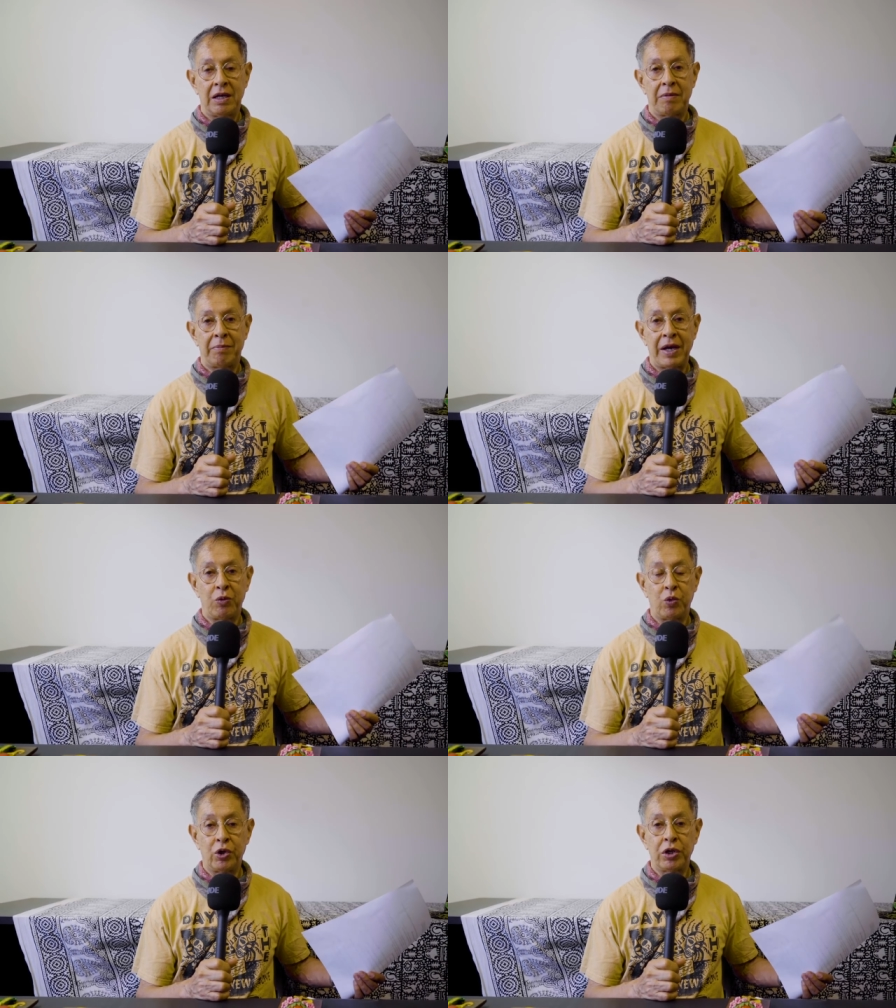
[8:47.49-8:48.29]
my
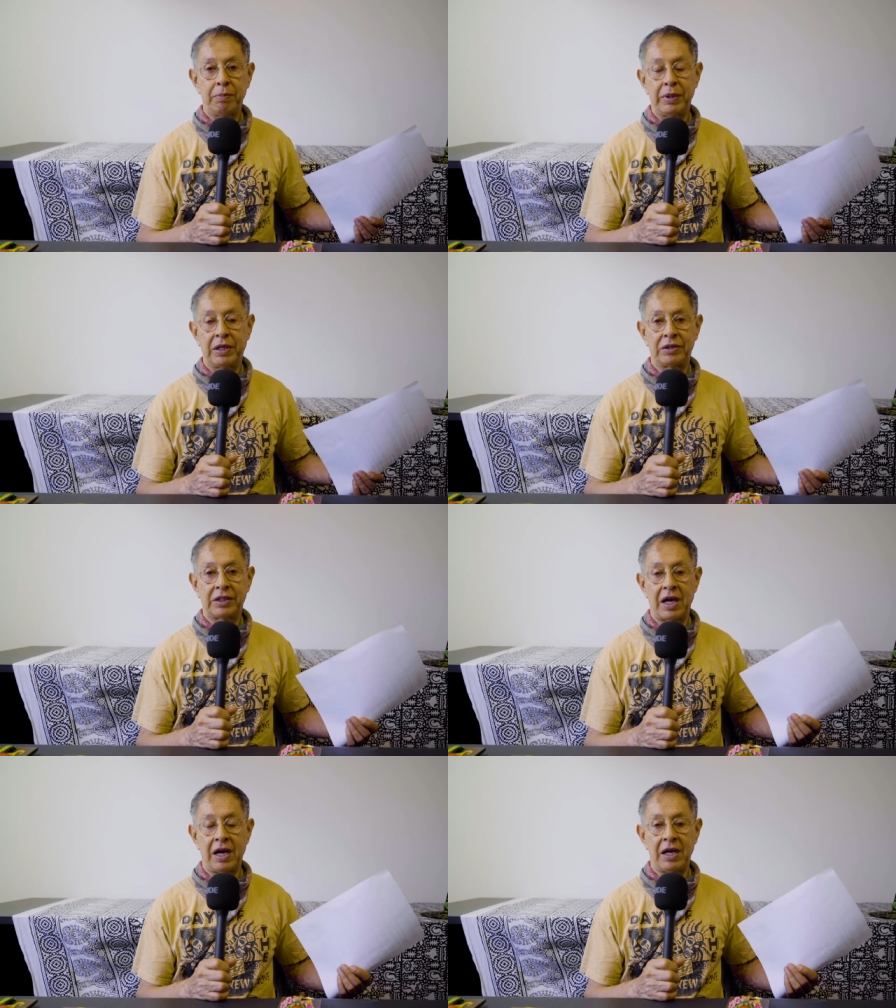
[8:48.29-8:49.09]
work, because
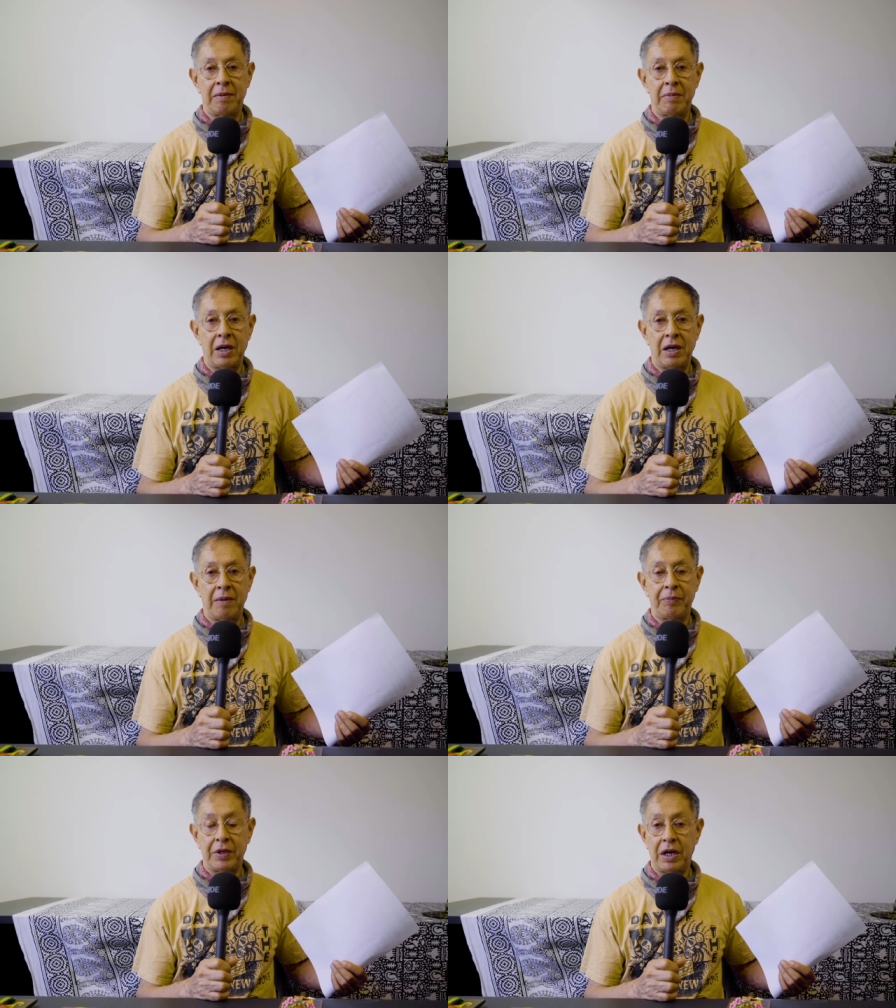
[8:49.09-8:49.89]
I am
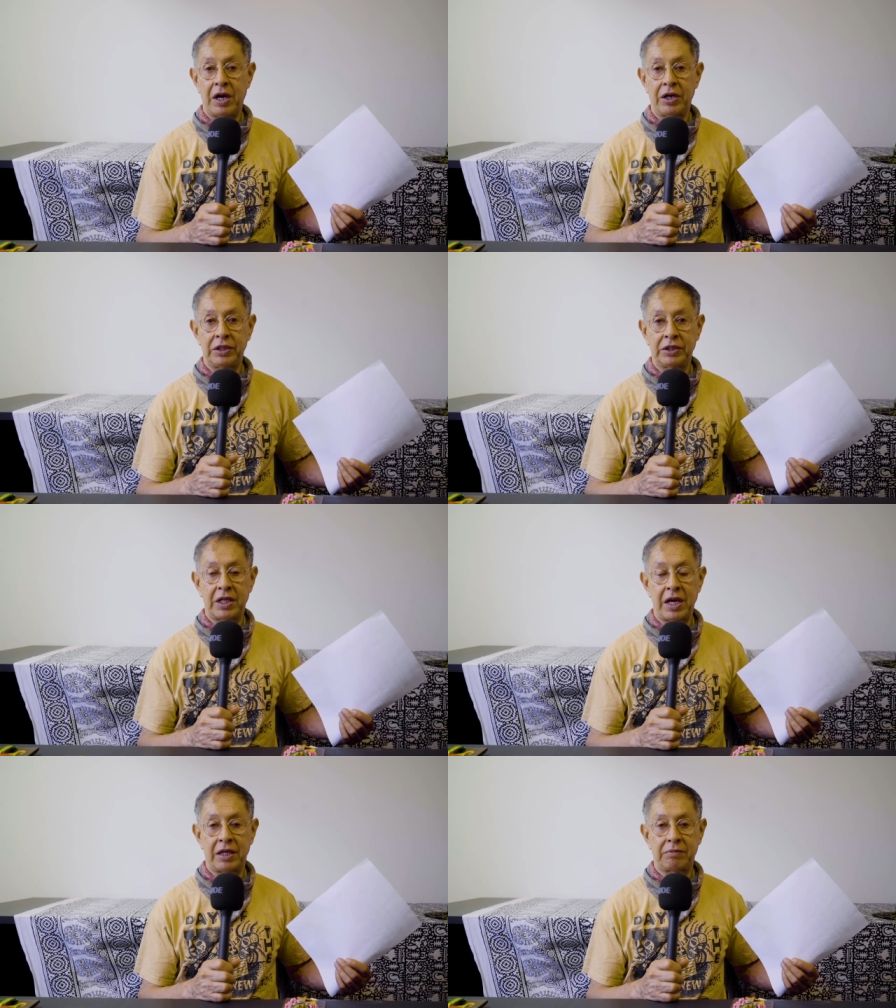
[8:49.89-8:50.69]
an artist
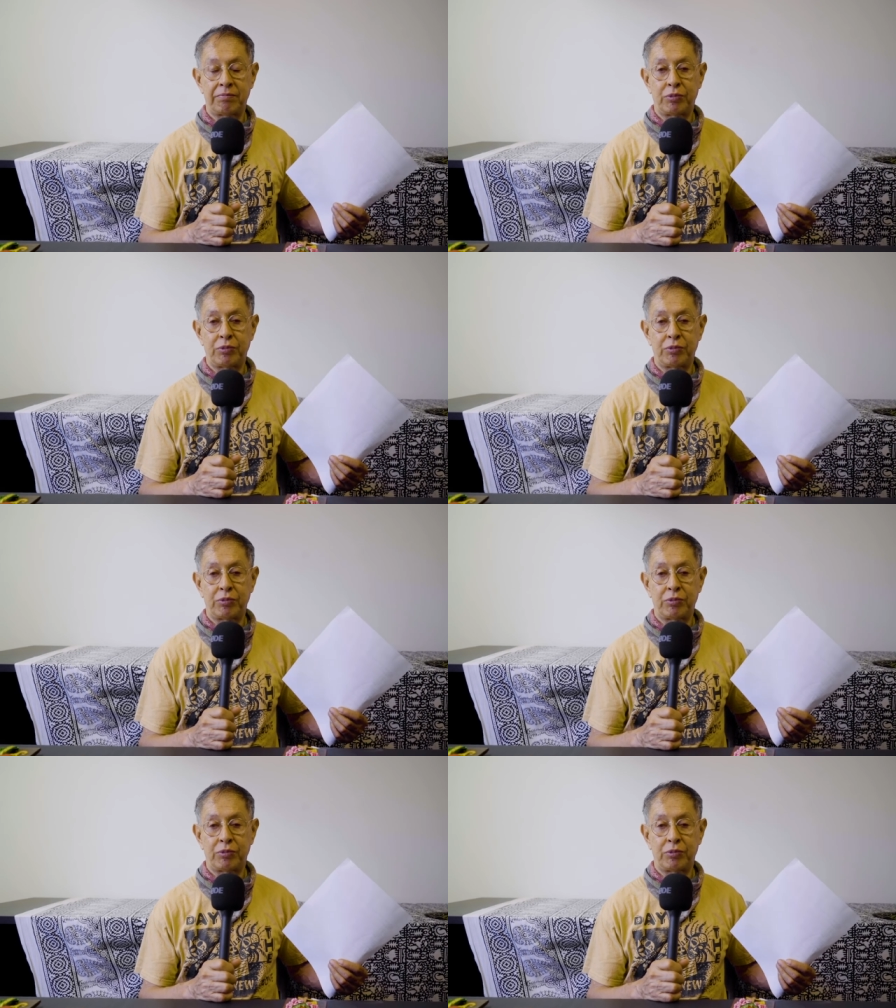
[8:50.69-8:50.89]
that